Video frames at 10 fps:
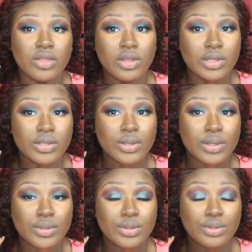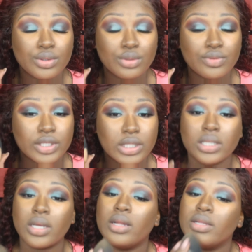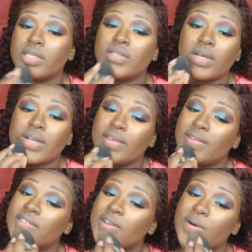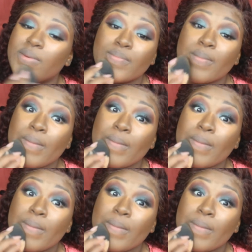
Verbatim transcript: these are two for ten dollars at Target, so